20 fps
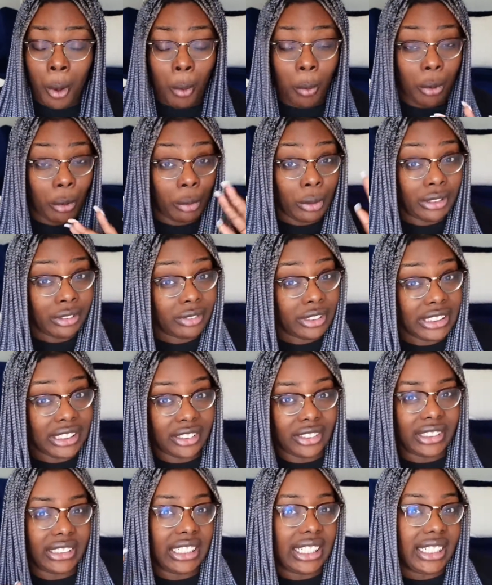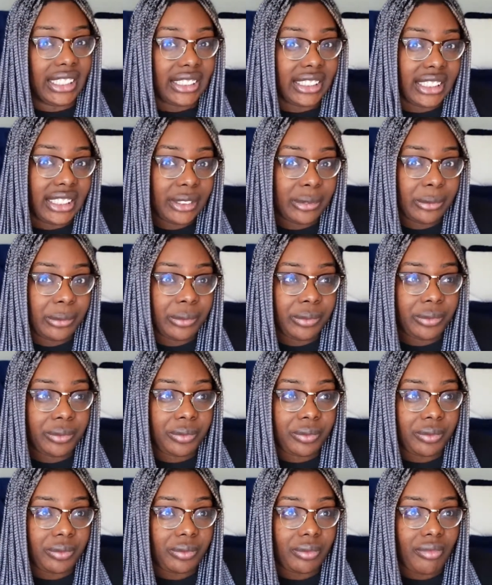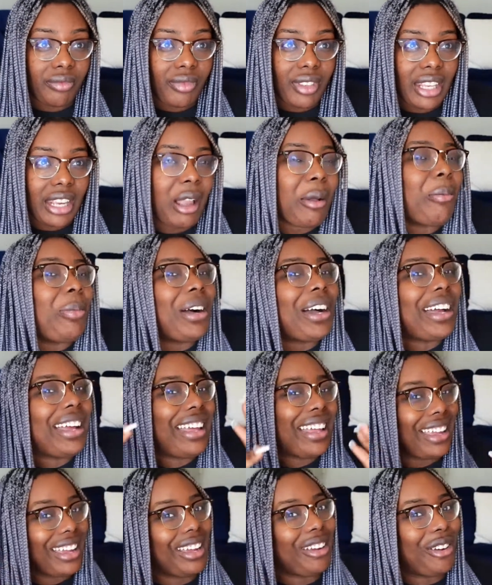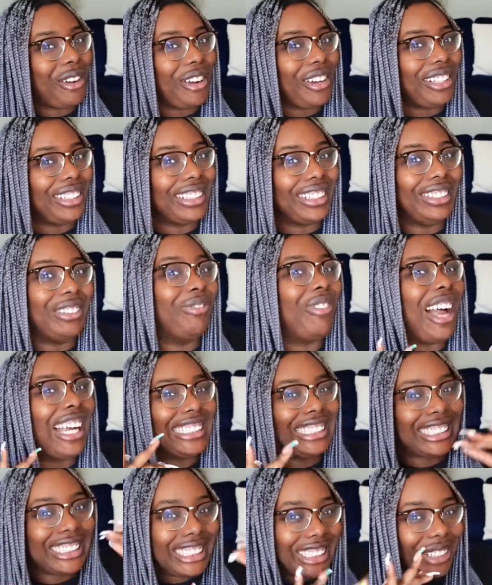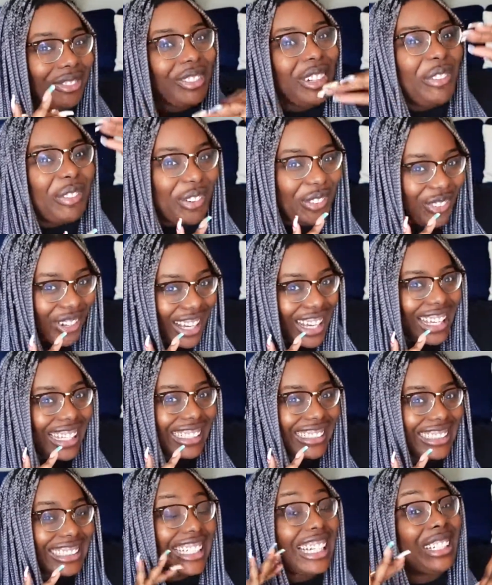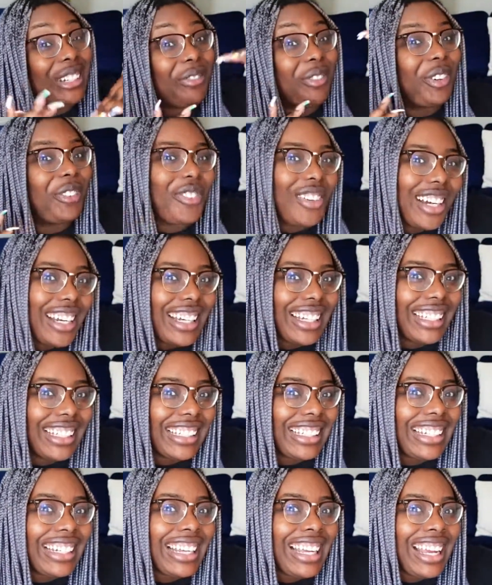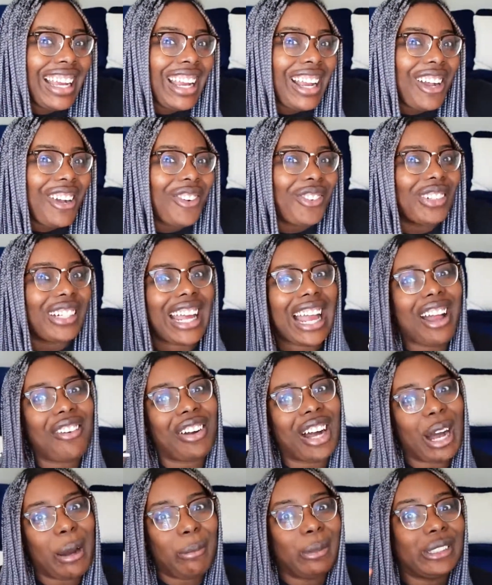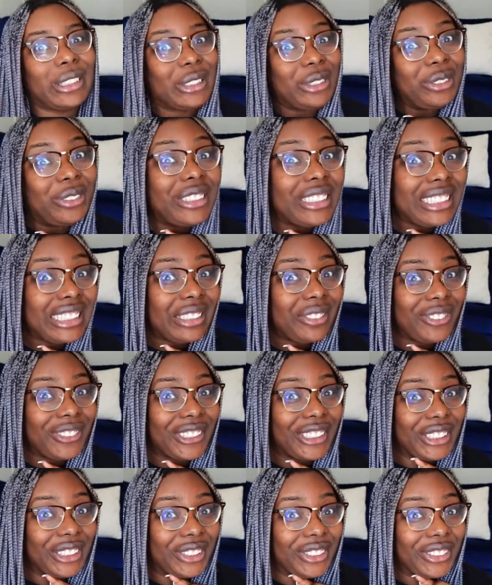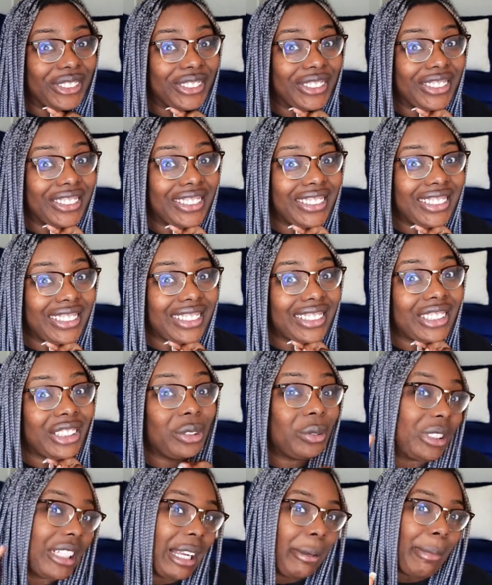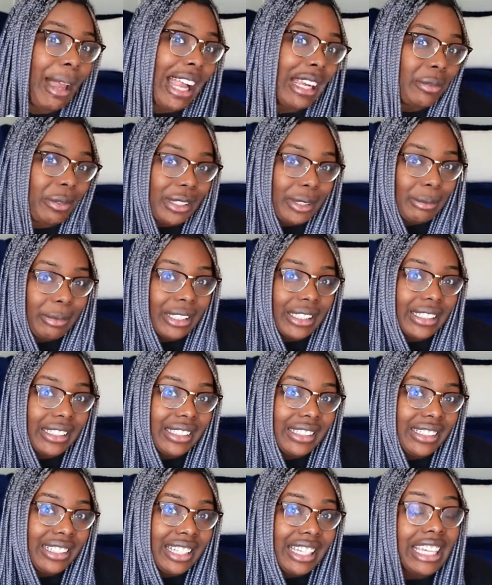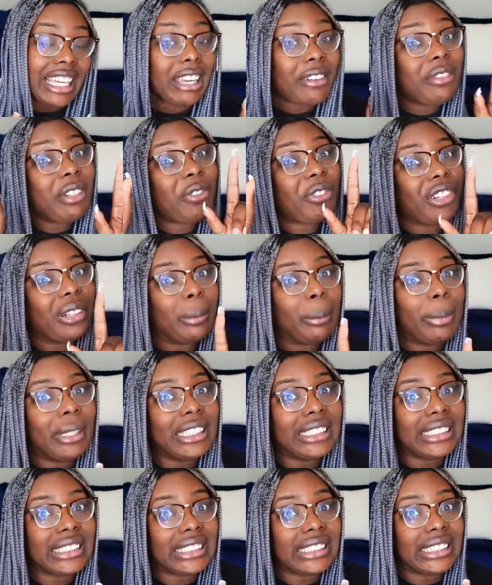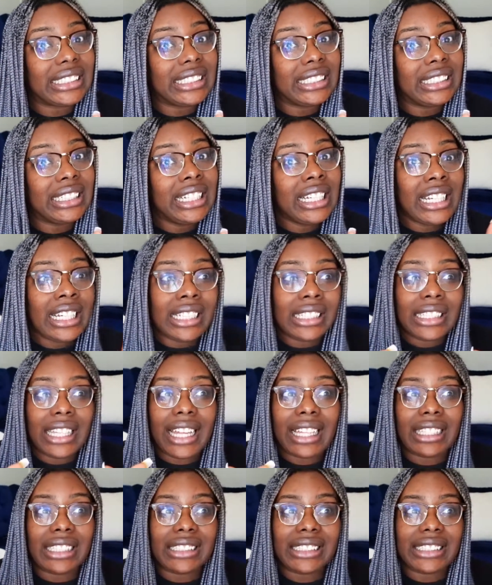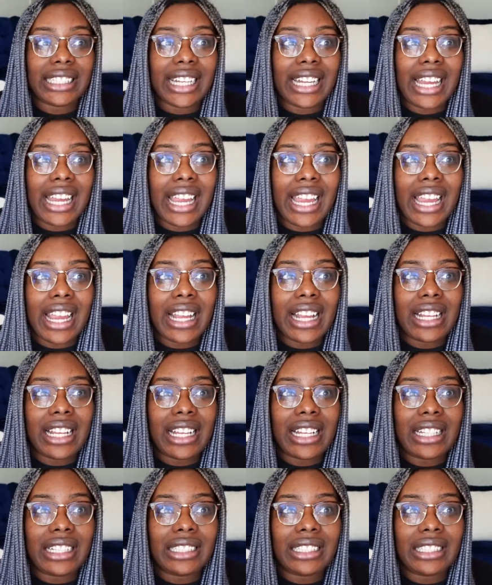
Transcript: for one reason or the other, but back to tip number one, sign number one, when I have an opportunity for you, you check back with me. Even if you're busy, like let's say